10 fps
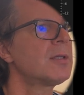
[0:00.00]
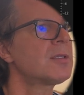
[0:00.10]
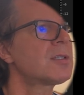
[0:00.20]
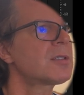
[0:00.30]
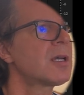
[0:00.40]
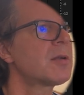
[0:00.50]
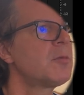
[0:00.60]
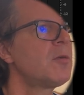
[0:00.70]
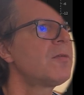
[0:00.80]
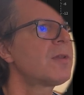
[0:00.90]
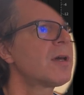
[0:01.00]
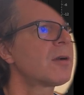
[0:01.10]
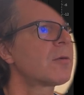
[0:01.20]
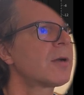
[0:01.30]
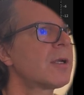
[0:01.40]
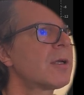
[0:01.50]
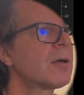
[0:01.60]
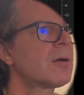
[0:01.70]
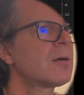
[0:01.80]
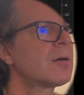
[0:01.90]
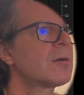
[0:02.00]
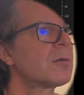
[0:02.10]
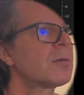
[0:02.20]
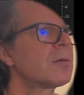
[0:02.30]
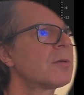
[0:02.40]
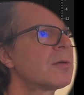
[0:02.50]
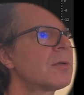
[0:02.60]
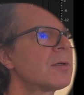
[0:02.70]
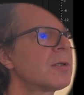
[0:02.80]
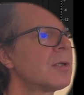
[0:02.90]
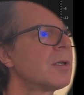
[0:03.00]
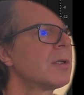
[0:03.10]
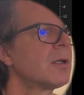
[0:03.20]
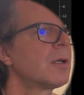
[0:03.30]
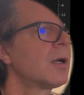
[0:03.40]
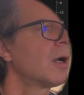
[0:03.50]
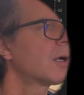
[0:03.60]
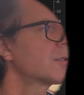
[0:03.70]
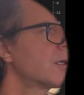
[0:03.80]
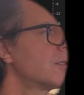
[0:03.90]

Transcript: Let's just kind of move that around Actually,